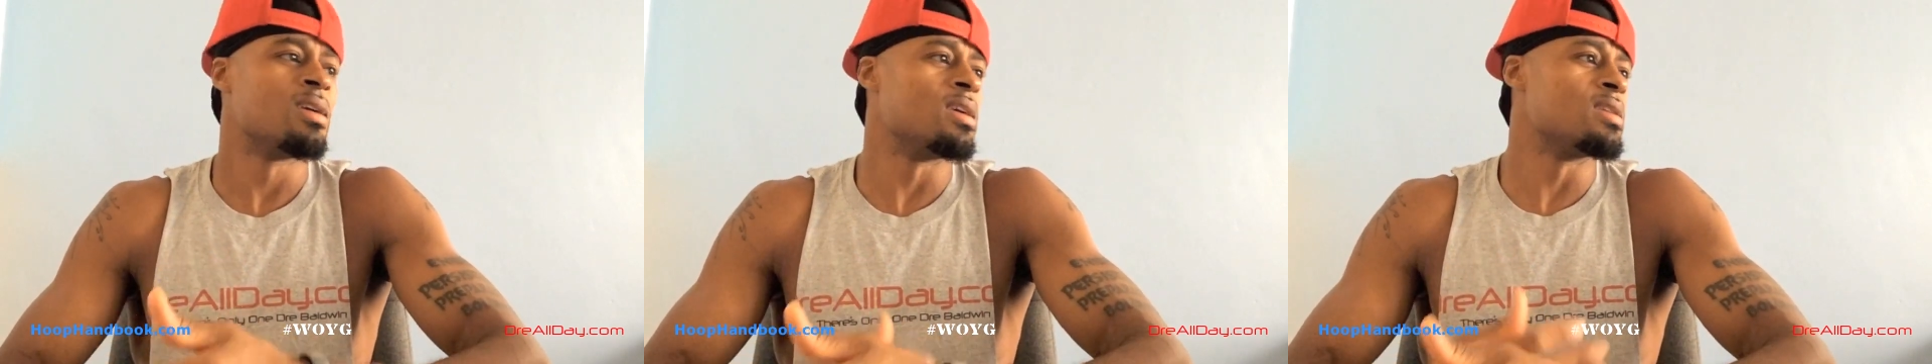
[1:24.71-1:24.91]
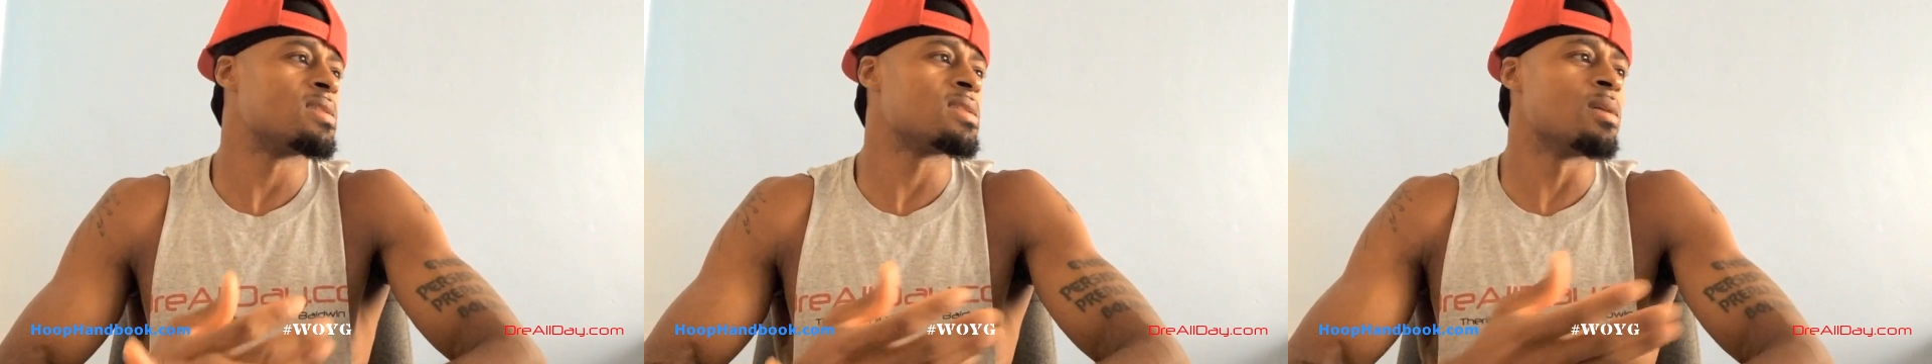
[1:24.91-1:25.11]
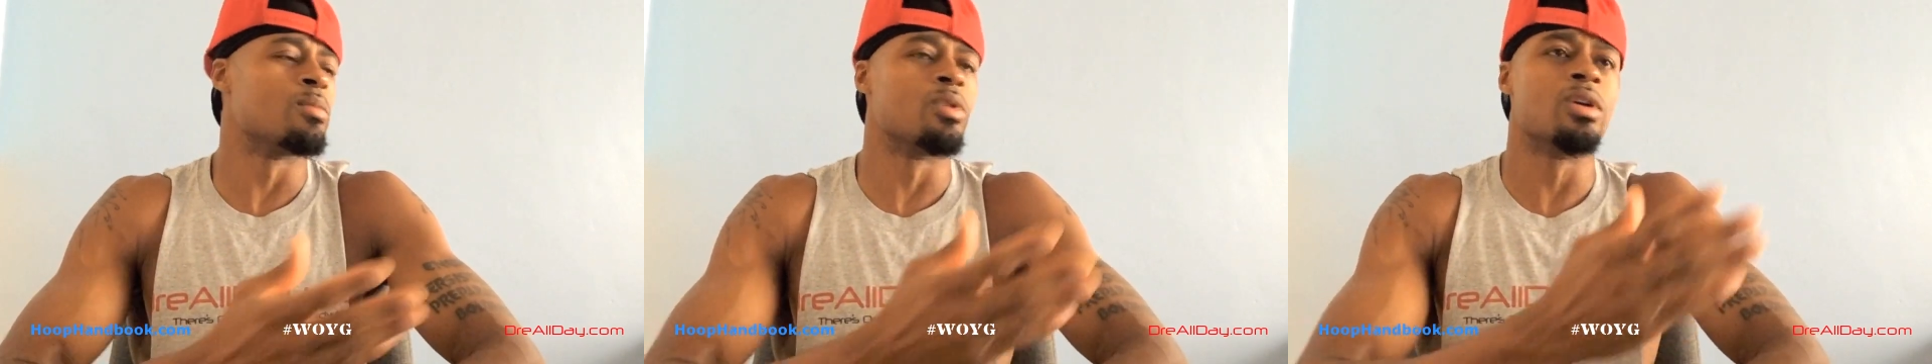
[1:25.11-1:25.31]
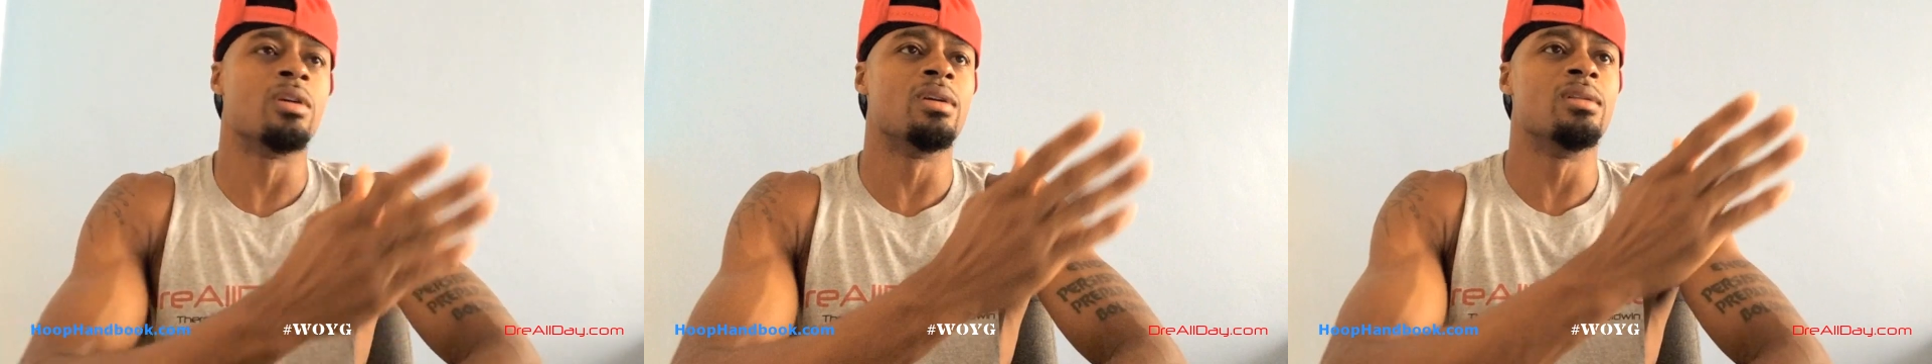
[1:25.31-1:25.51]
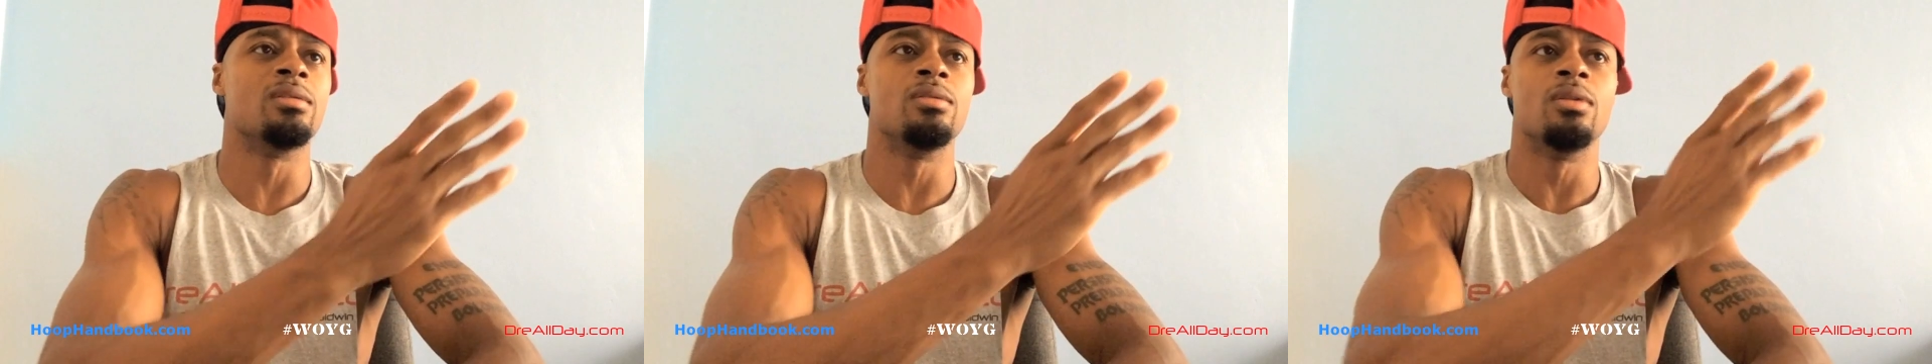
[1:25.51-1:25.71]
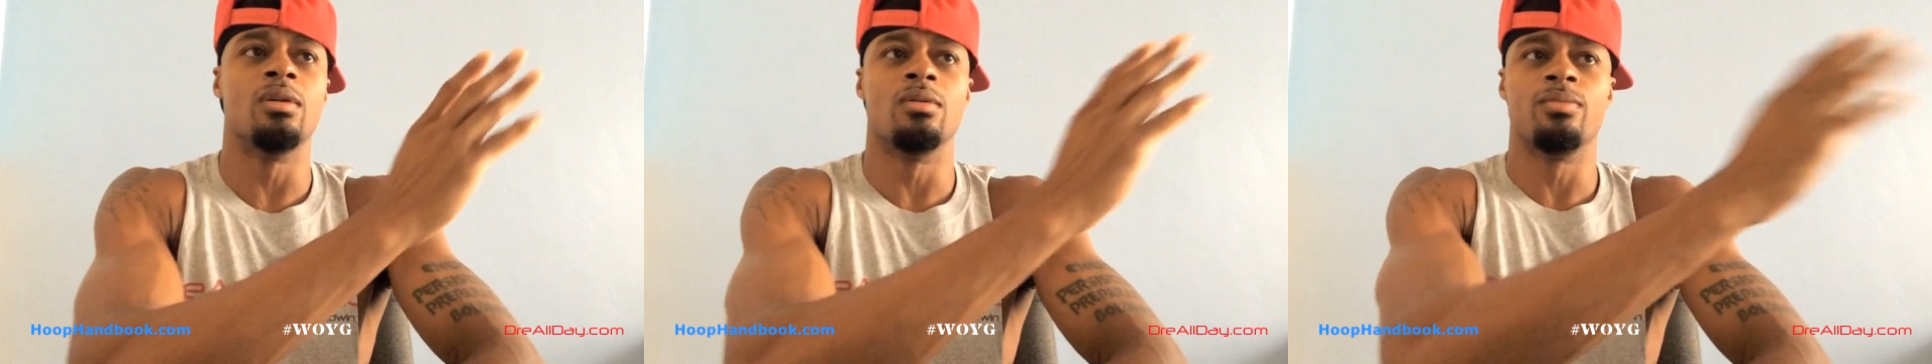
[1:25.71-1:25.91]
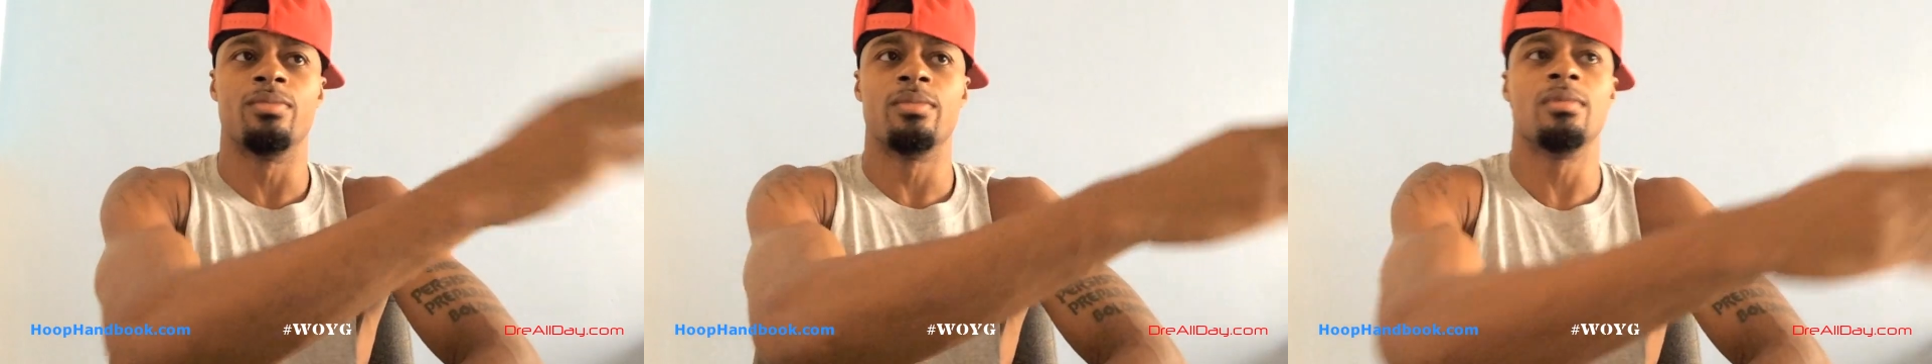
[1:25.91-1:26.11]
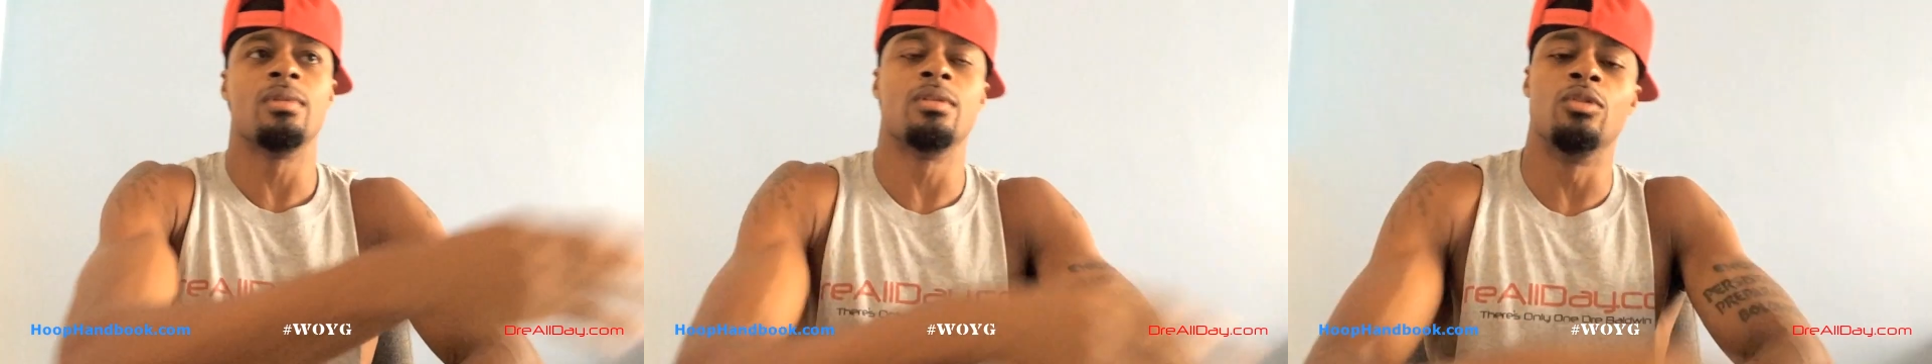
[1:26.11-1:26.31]
it's somewhere in, you know,
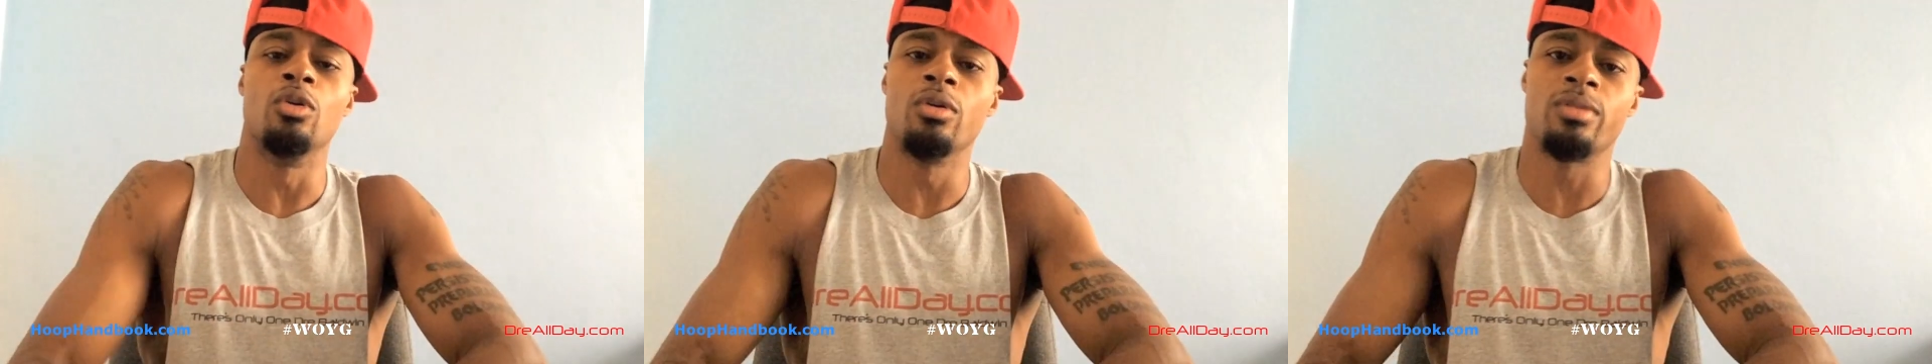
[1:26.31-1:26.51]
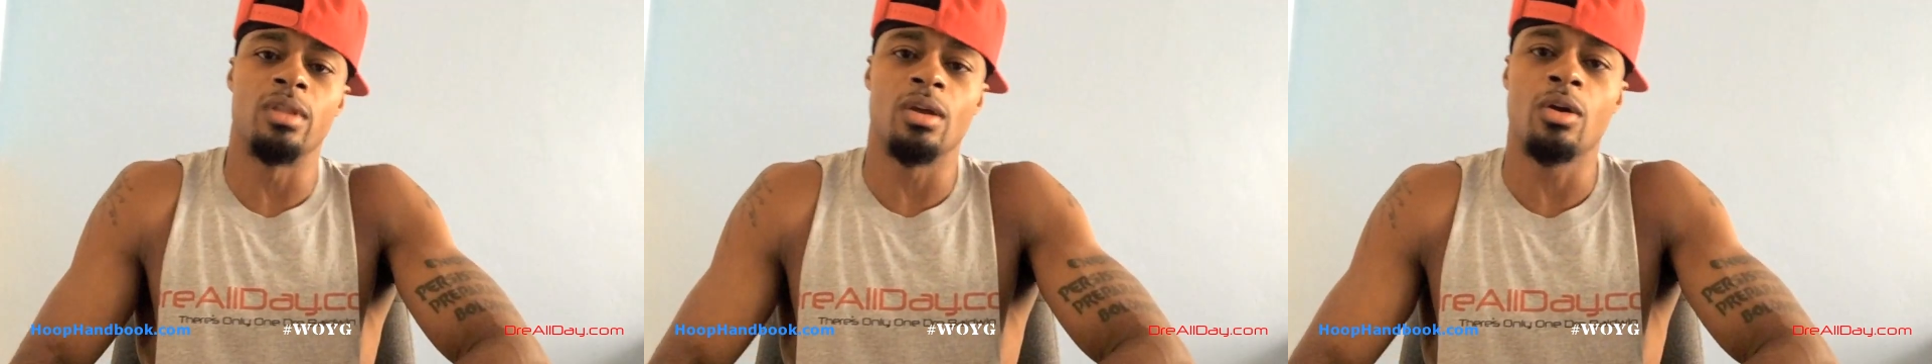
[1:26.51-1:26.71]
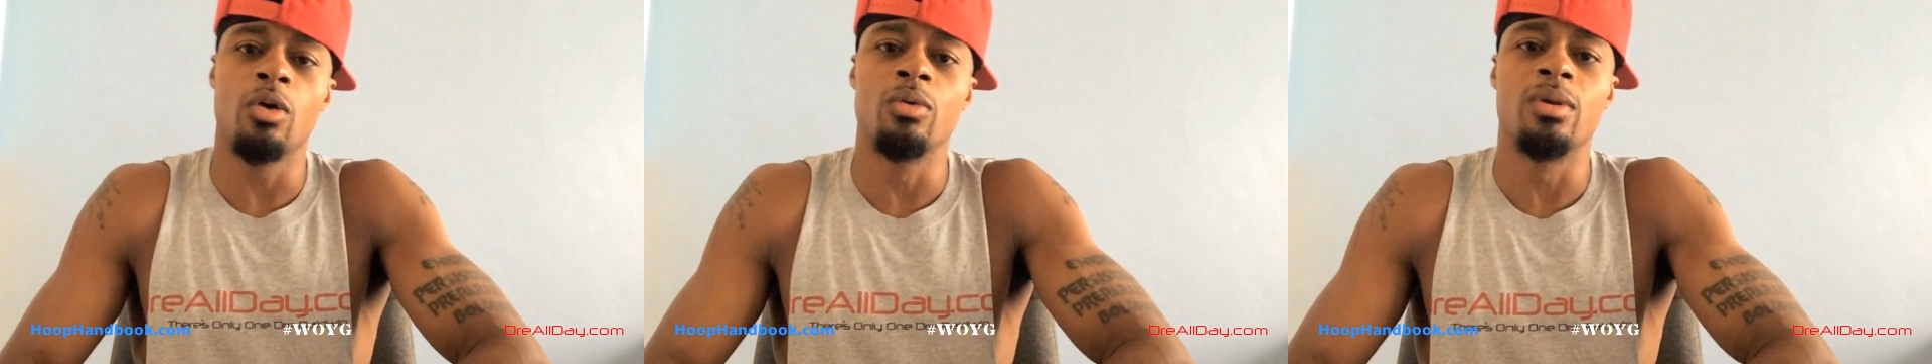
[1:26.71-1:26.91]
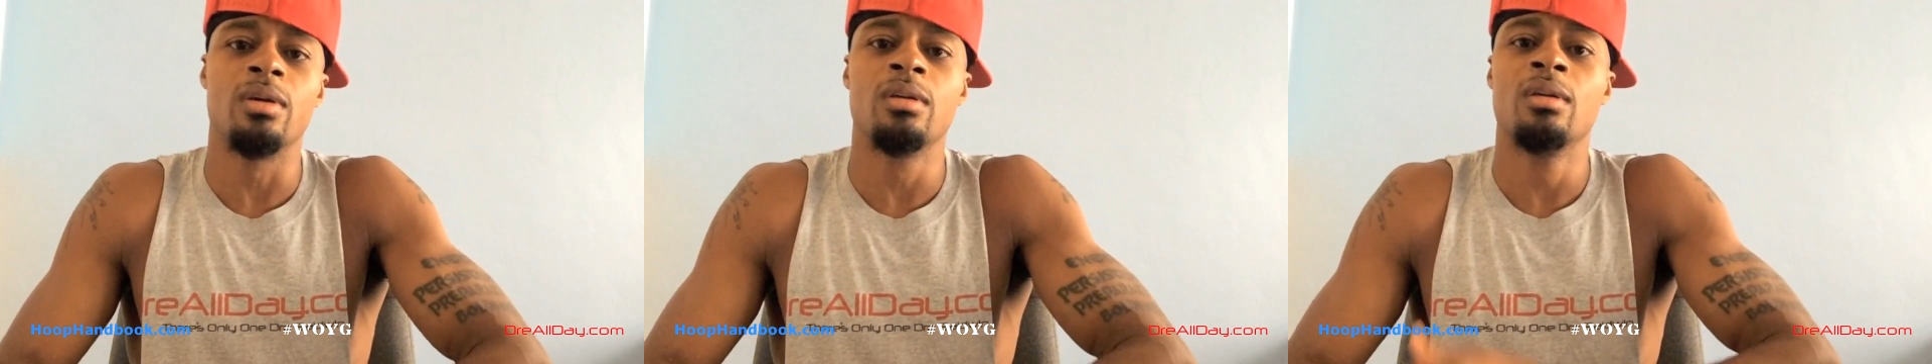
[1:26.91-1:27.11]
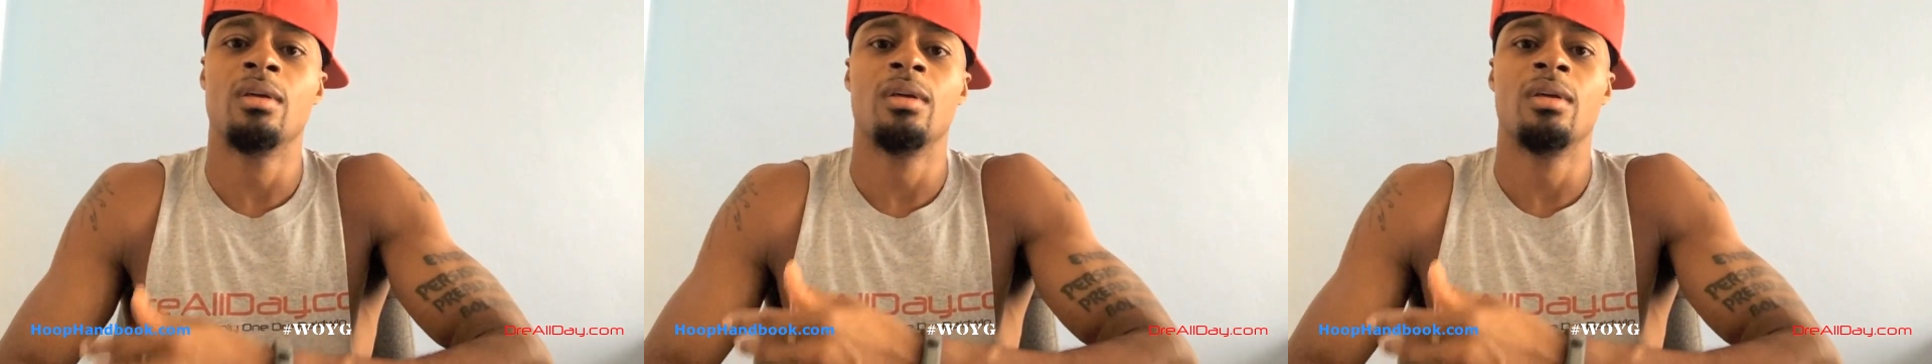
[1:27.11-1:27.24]
North Dakota.